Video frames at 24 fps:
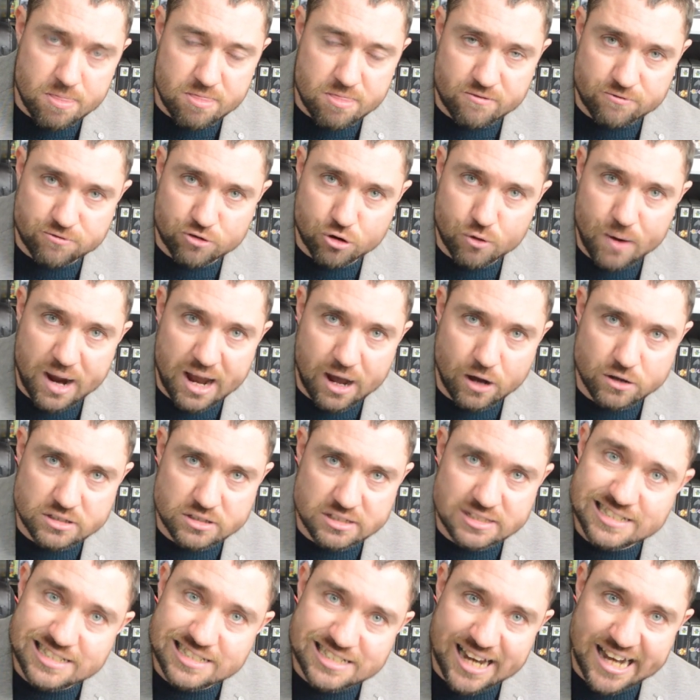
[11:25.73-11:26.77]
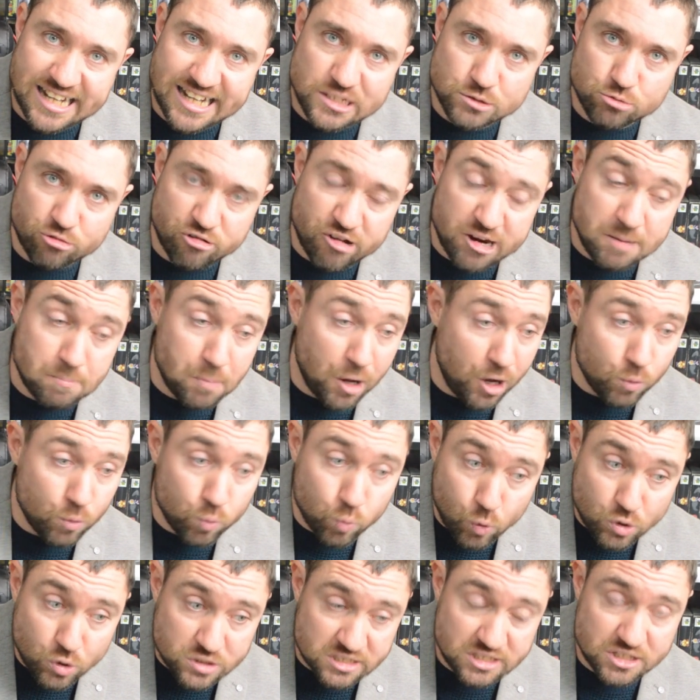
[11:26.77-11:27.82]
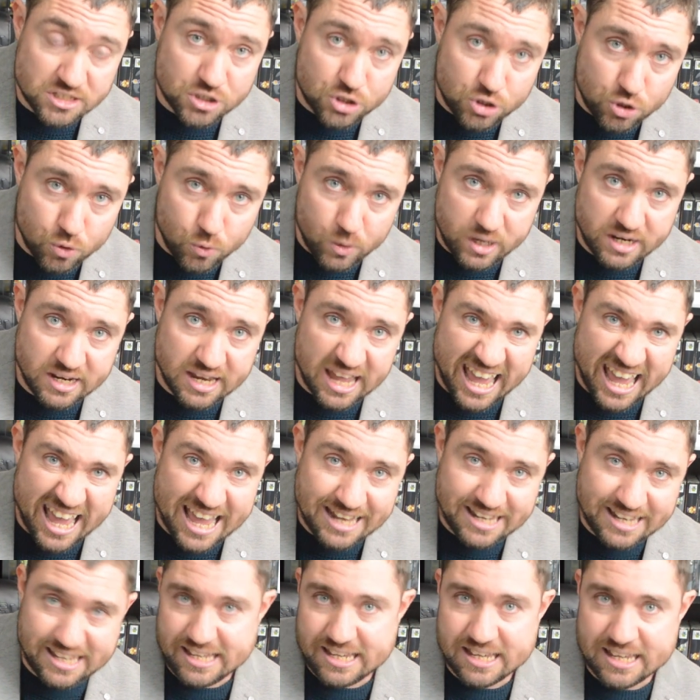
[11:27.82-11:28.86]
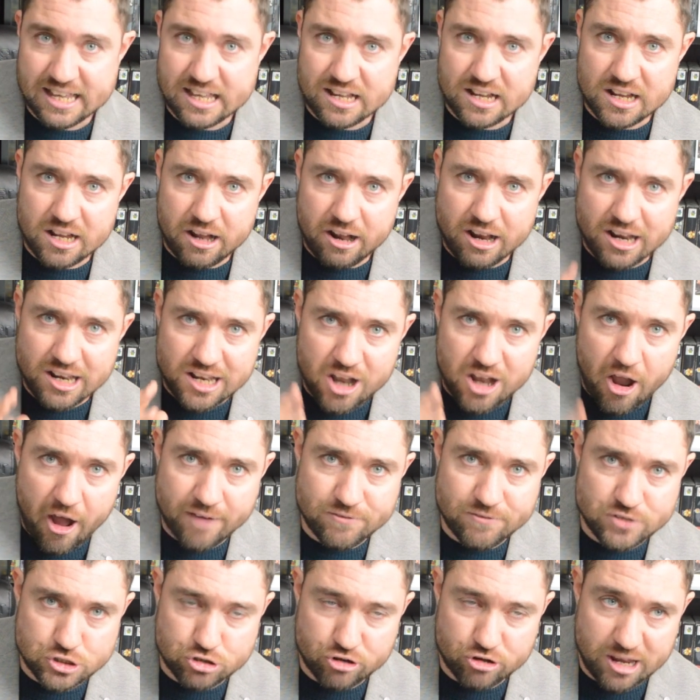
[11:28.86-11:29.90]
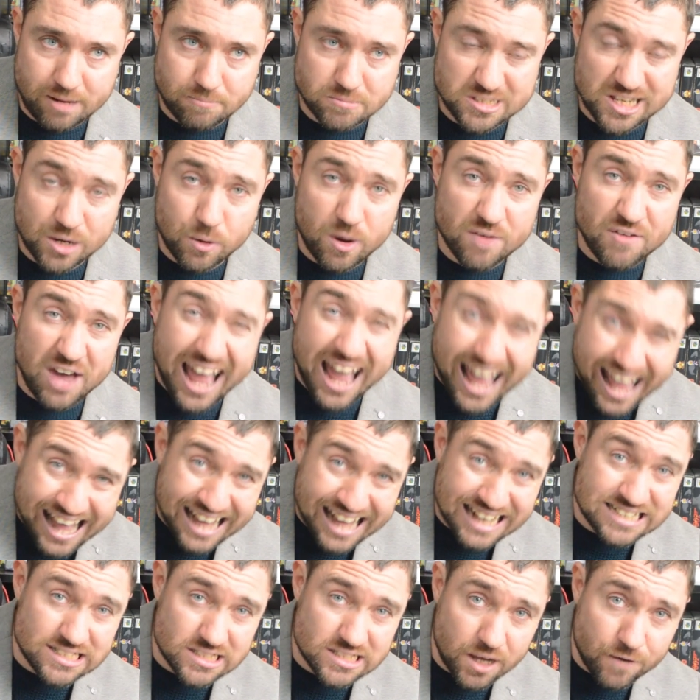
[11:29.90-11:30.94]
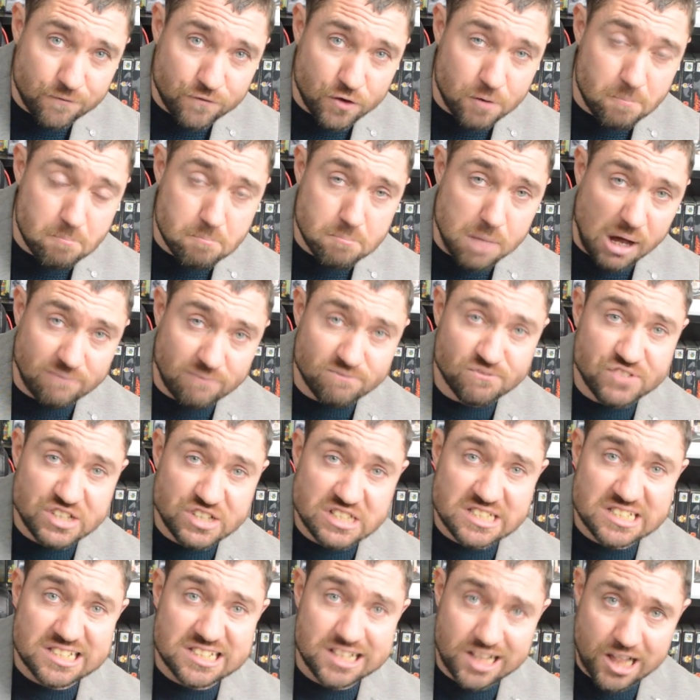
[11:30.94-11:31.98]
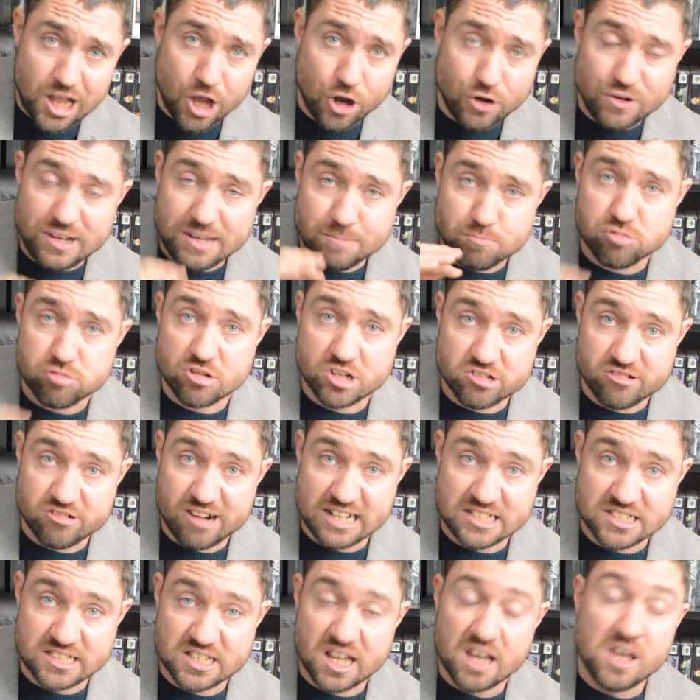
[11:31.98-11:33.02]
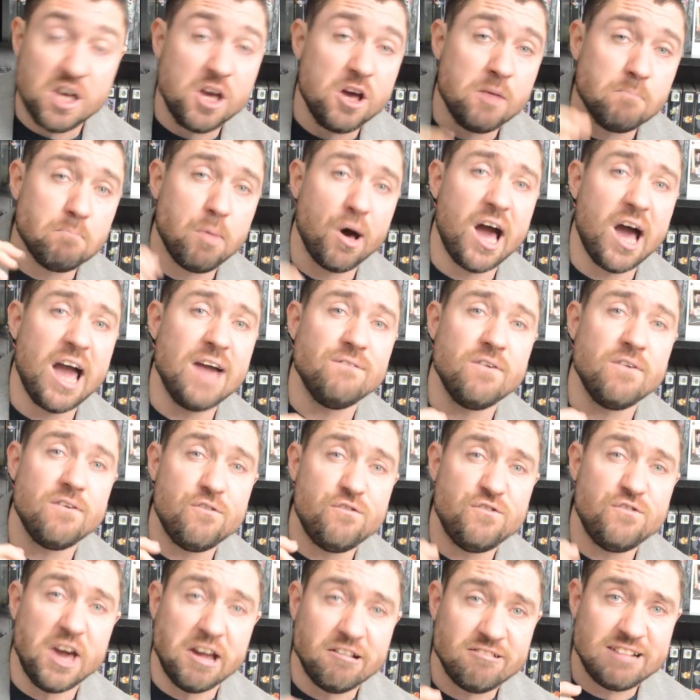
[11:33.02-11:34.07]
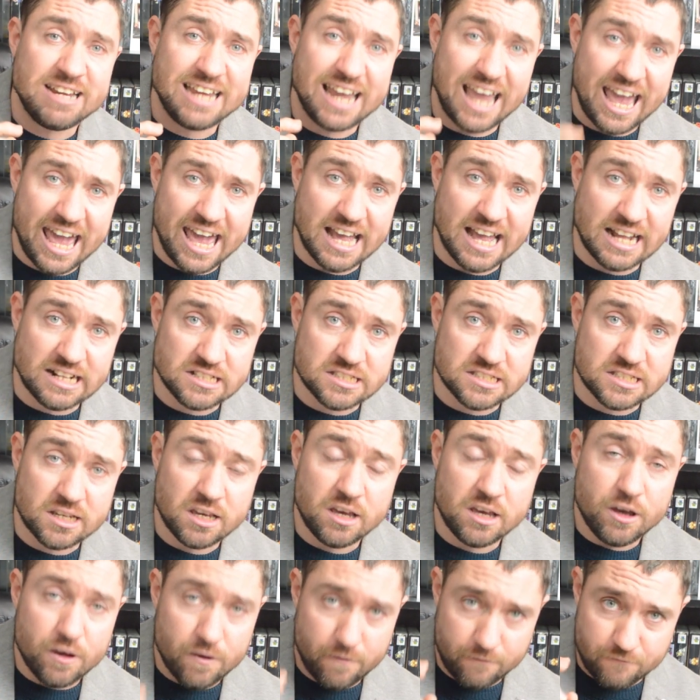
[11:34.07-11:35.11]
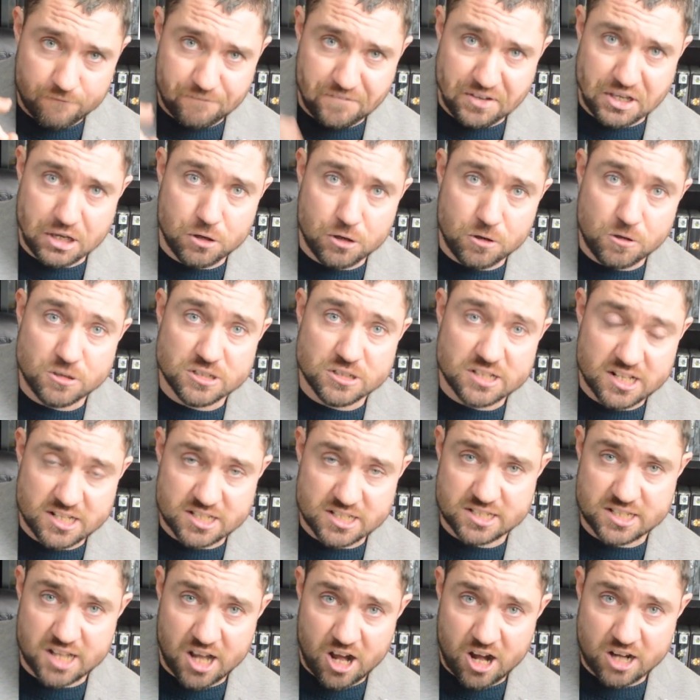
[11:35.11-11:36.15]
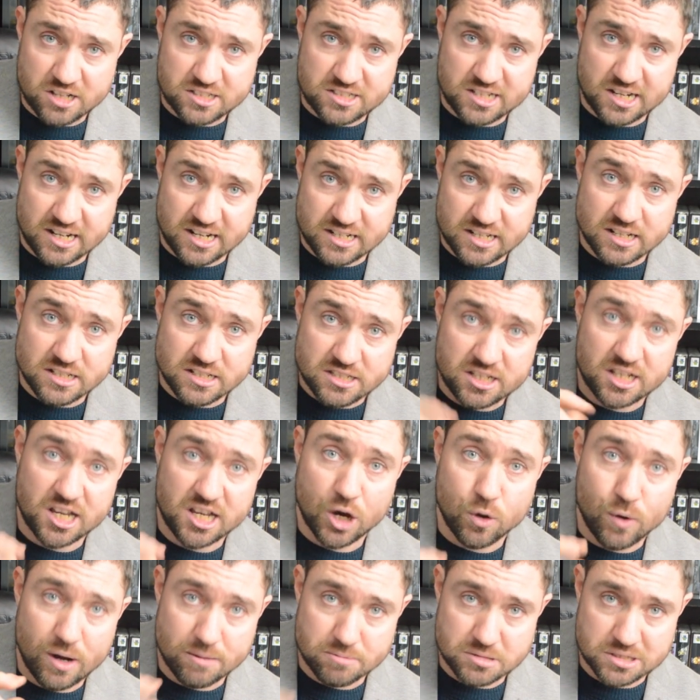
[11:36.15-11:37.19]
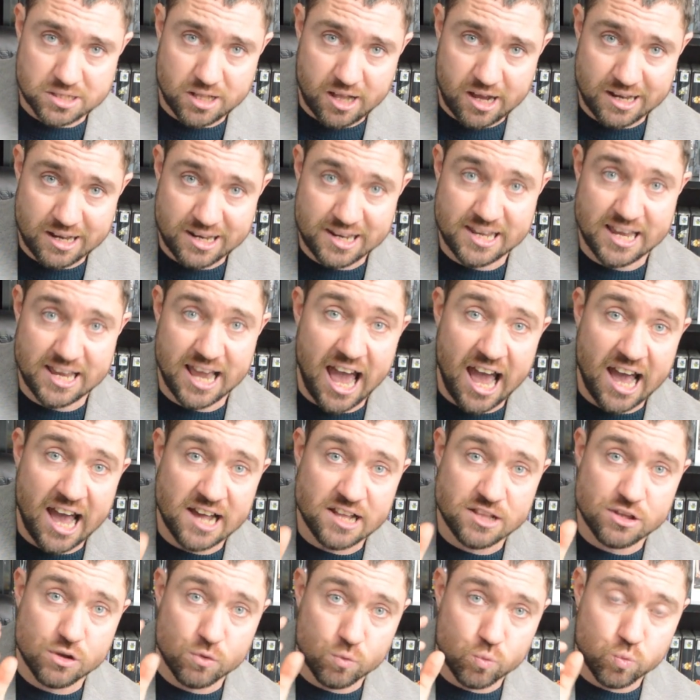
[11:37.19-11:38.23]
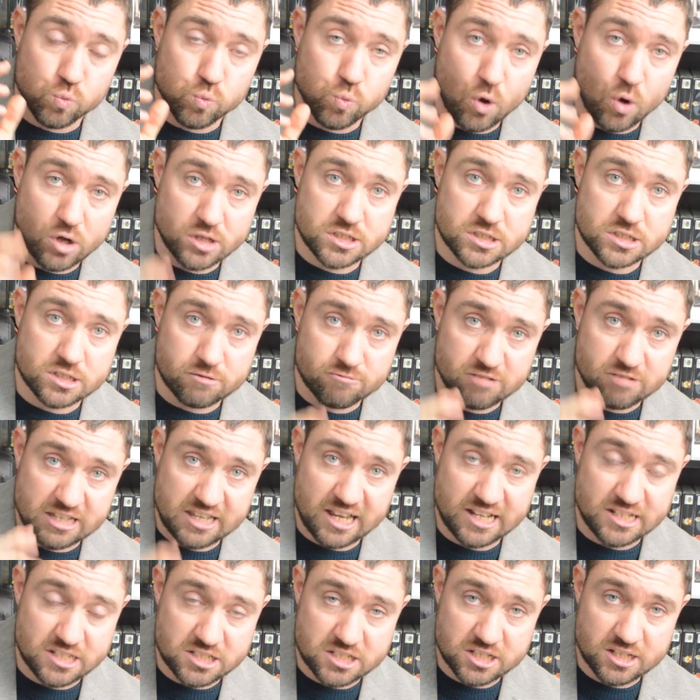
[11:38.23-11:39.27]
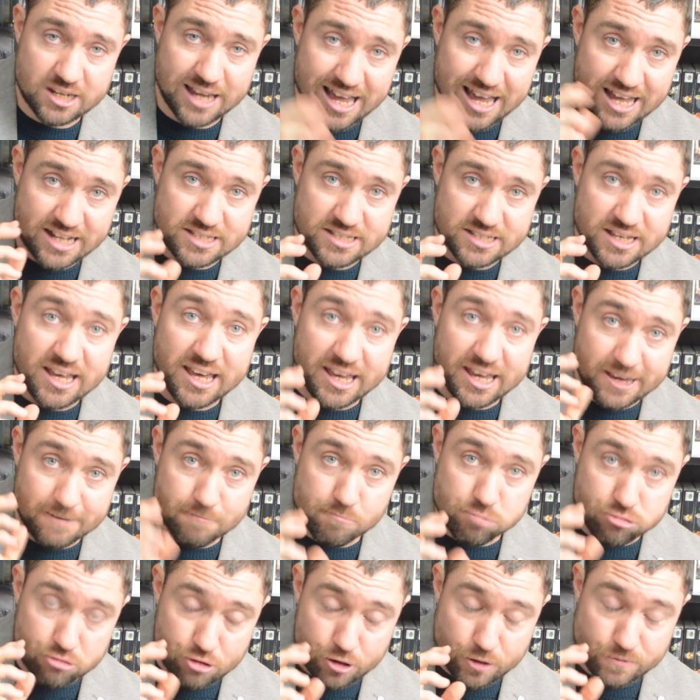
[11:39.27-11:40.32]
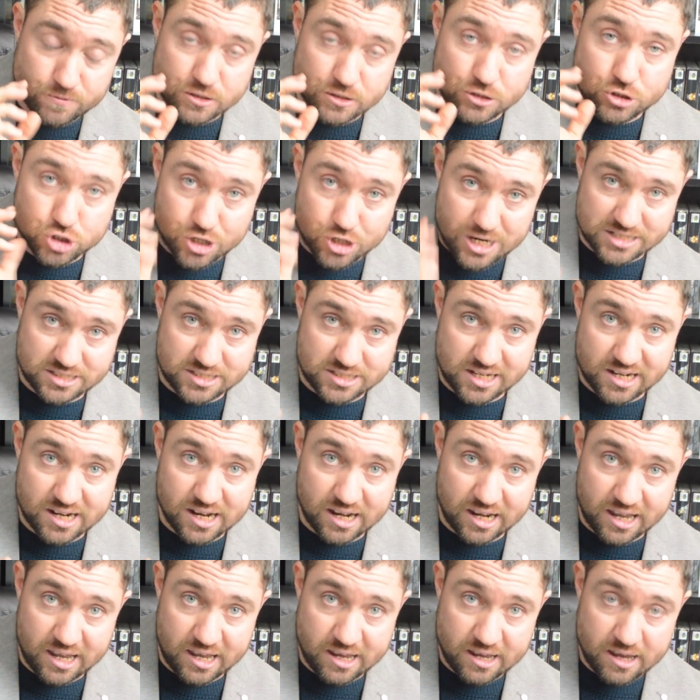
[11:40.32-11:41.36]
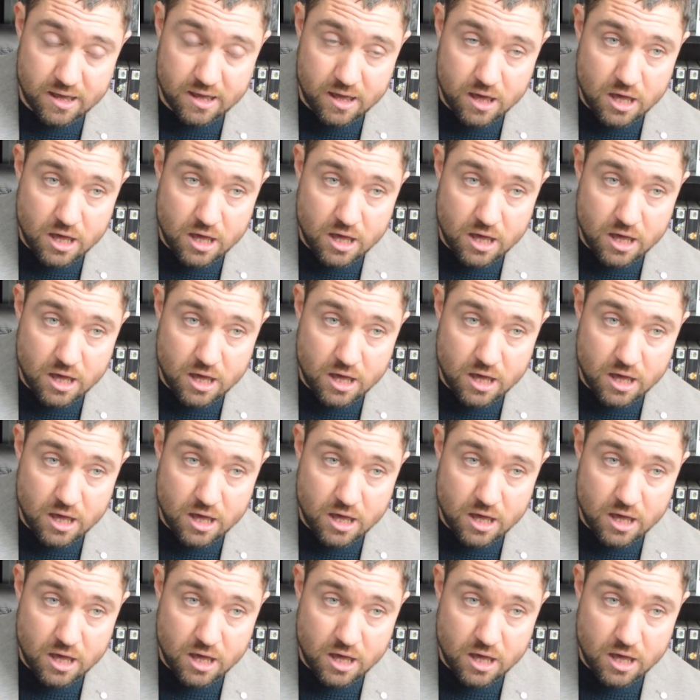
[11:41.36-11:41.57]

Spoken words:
throughout January, but I wasn't doing any live streams. However, as the month slowly progressed, by the very end, views had started to go up slightly and watch retention had improved drastically.